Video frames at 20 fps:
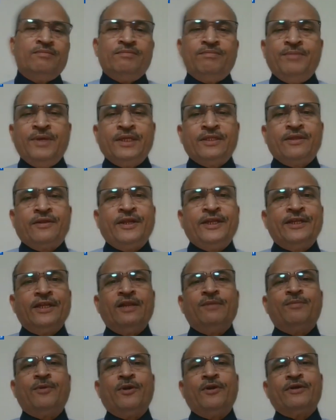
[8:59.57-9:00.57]
being the
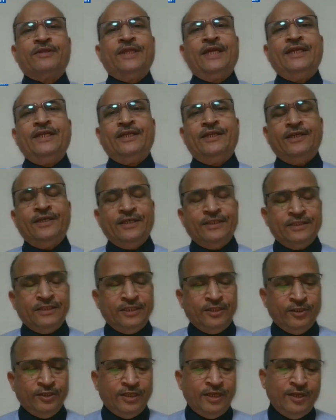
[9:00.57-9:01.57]
retail product that he does.
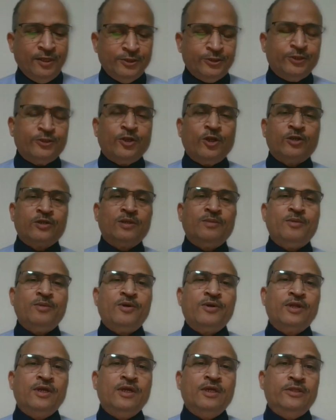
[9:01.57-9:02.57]
He also talked
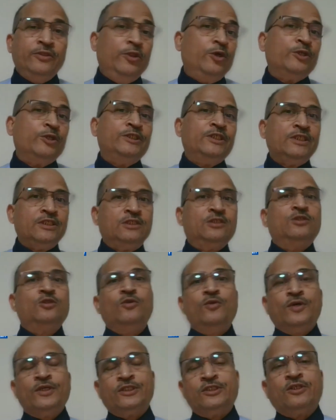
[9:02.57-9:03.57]
about not just
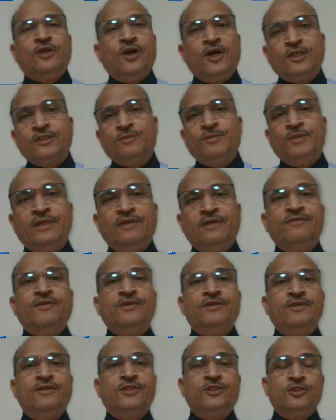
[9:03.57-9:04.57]
your stocks, even
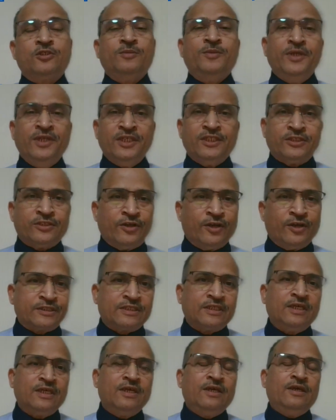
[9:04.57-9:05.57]
your distributor stocks,